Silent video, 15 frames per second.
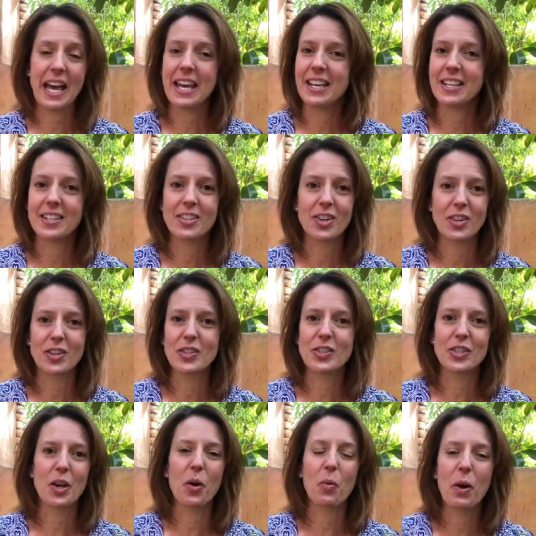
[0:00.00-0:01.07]
And it
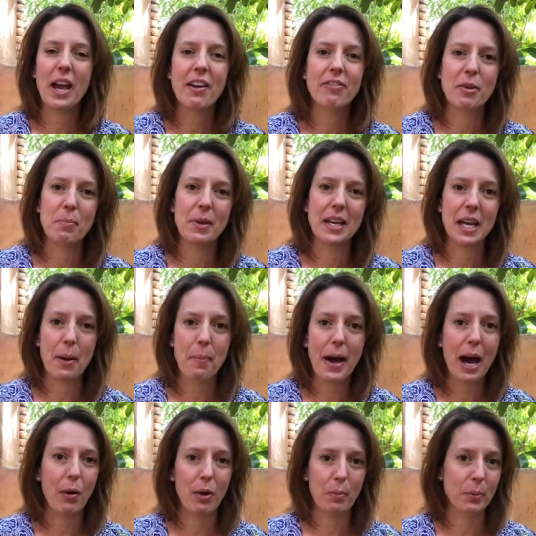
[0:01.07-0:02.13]
turns away from being a
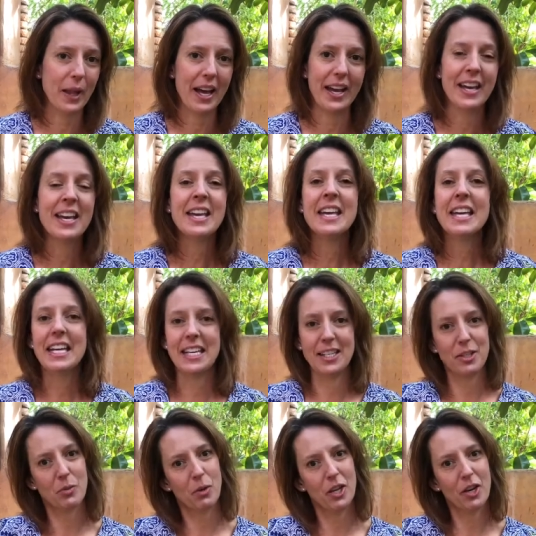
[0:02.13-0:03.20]
power play
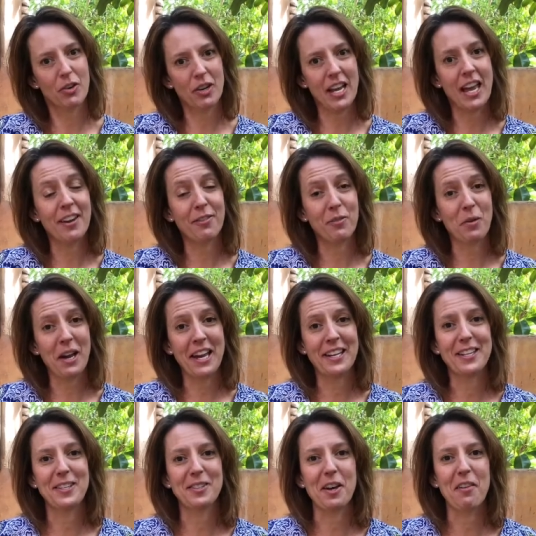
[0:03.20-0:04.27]
into a creative way
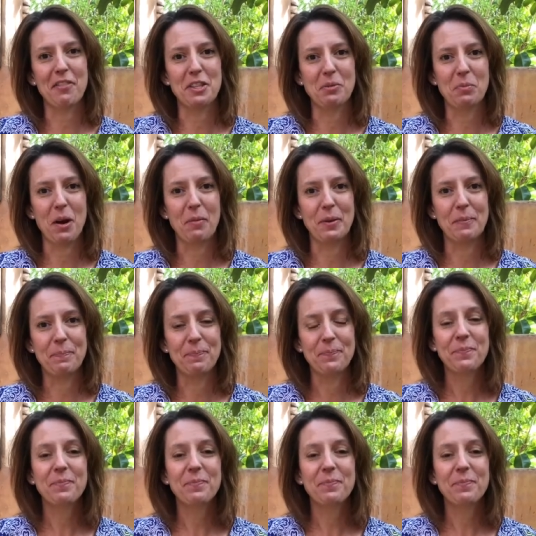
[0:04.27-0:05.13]
to solve this problem.